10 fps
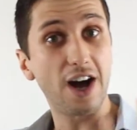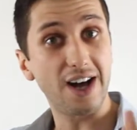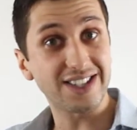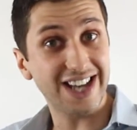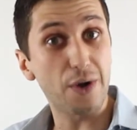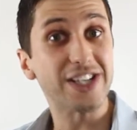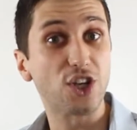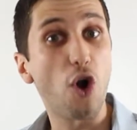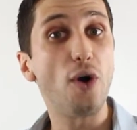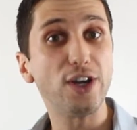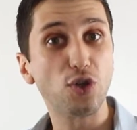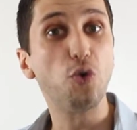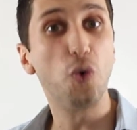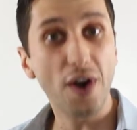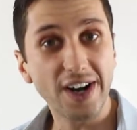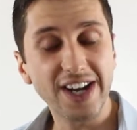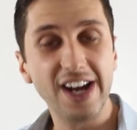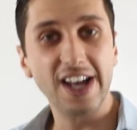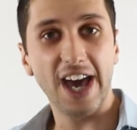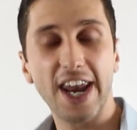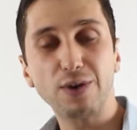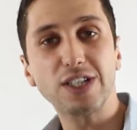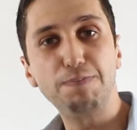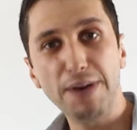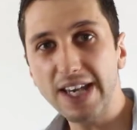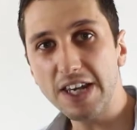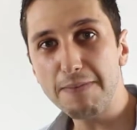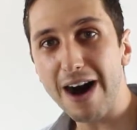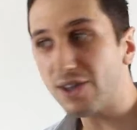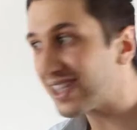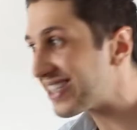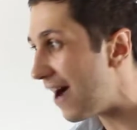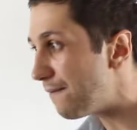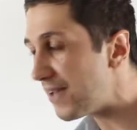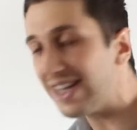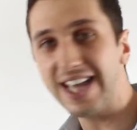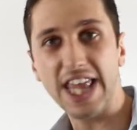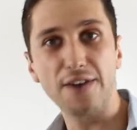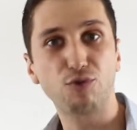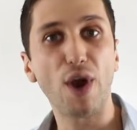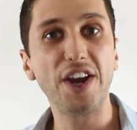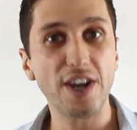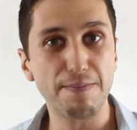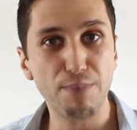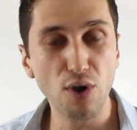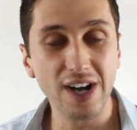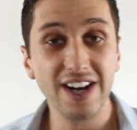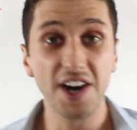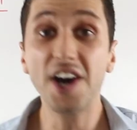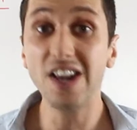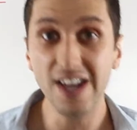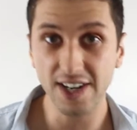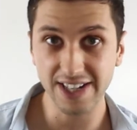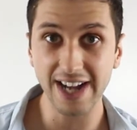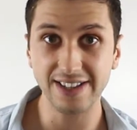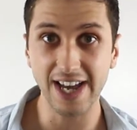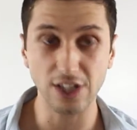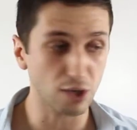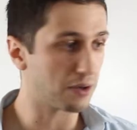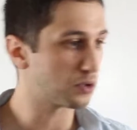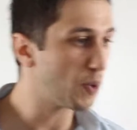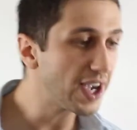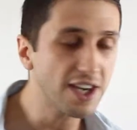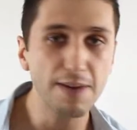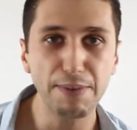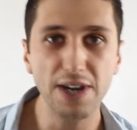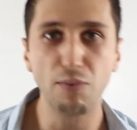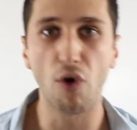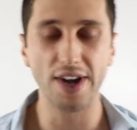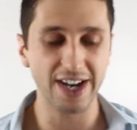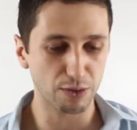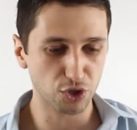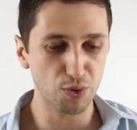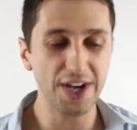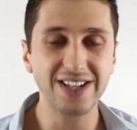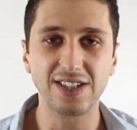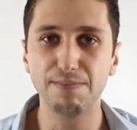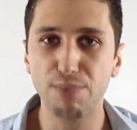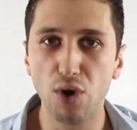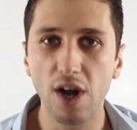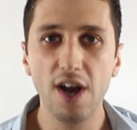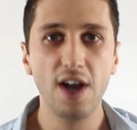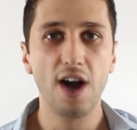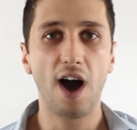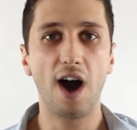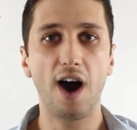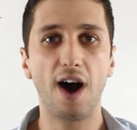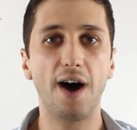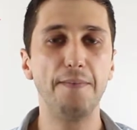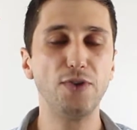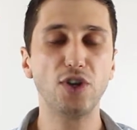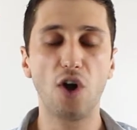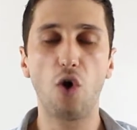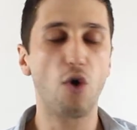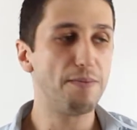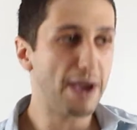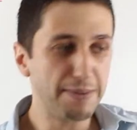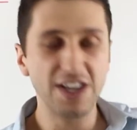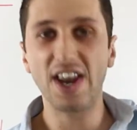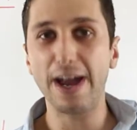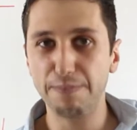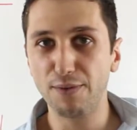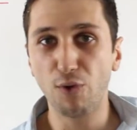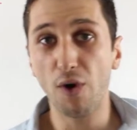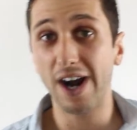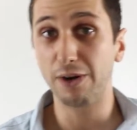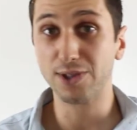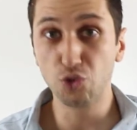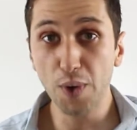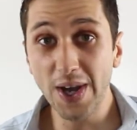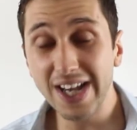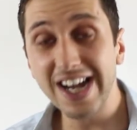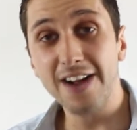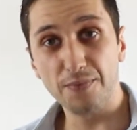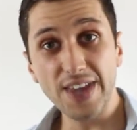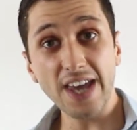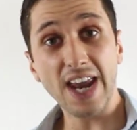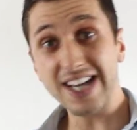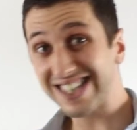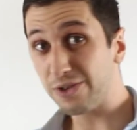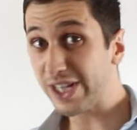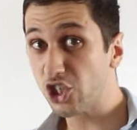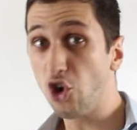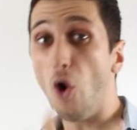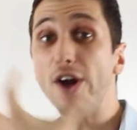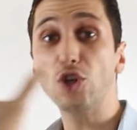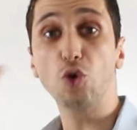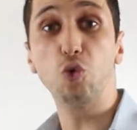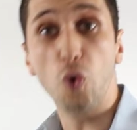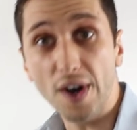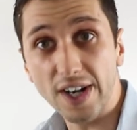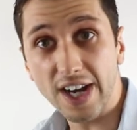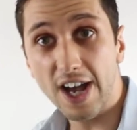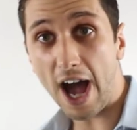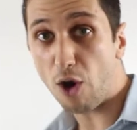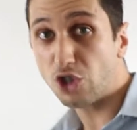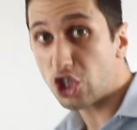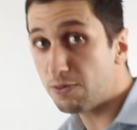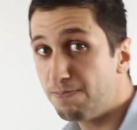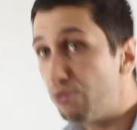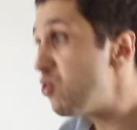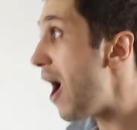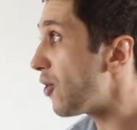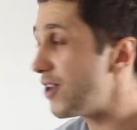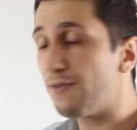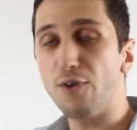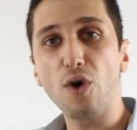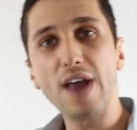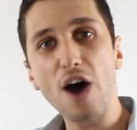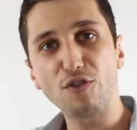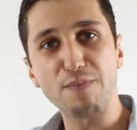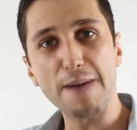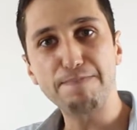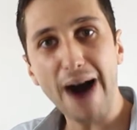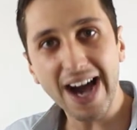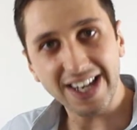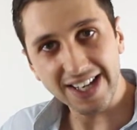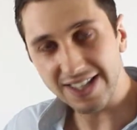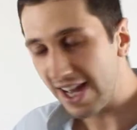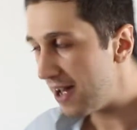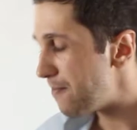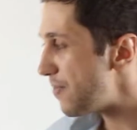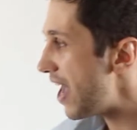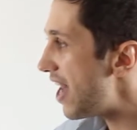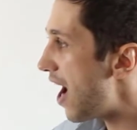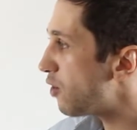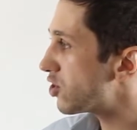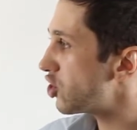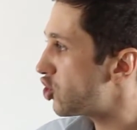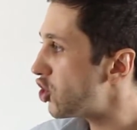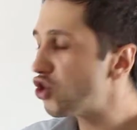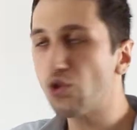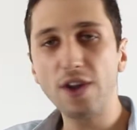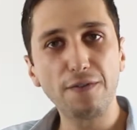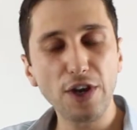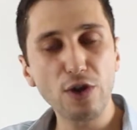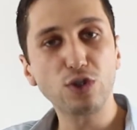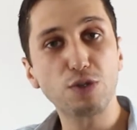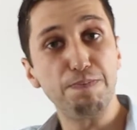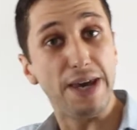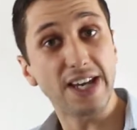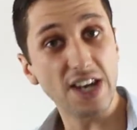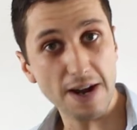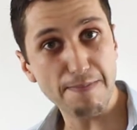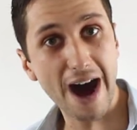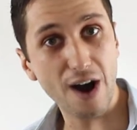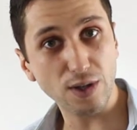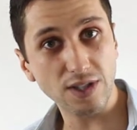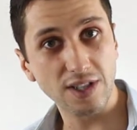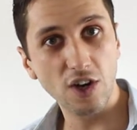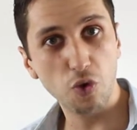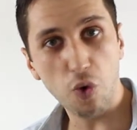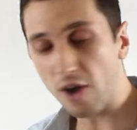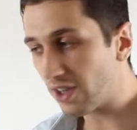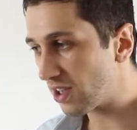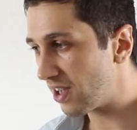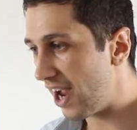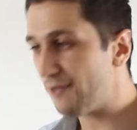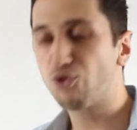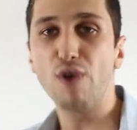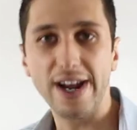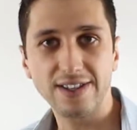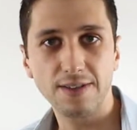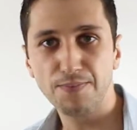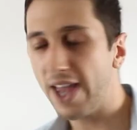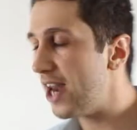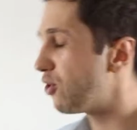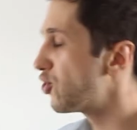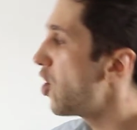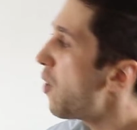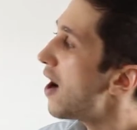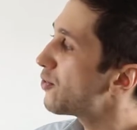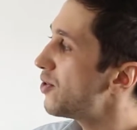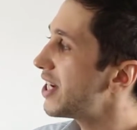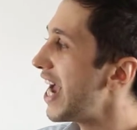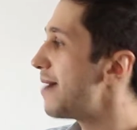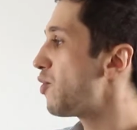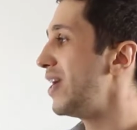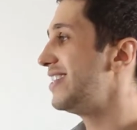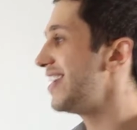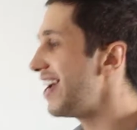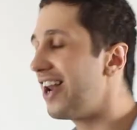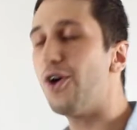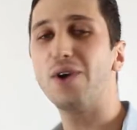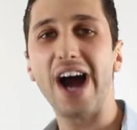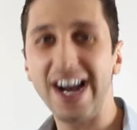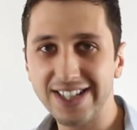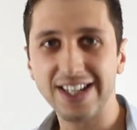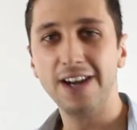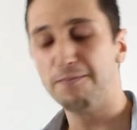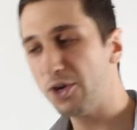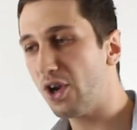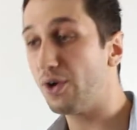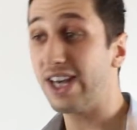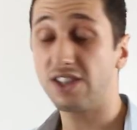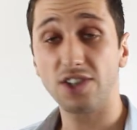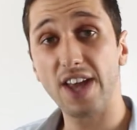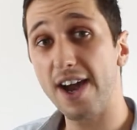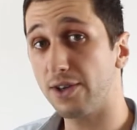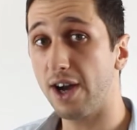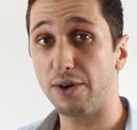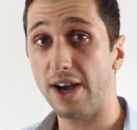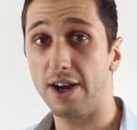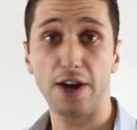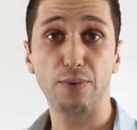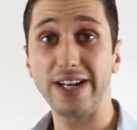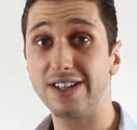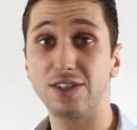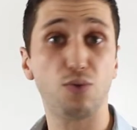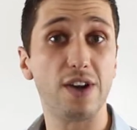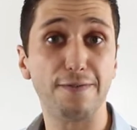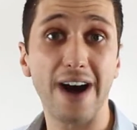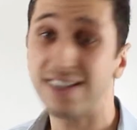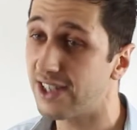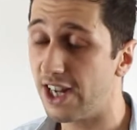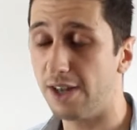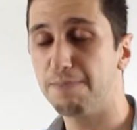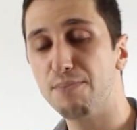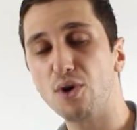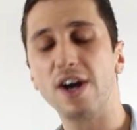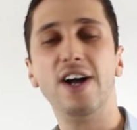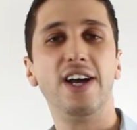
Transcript: As I was going to work, and I was speaking about something that I've read in a book earlier that day. So I was waking up in the morning, I was reading some book, or maybe the night before I was reading. Then as I was going to work, I would just pull out the phone out of my pocket and I would just shoot a video speaking about what I've read. And I would go out to the camera, I'd say, hello guys, yesterday I read this really fascinating book.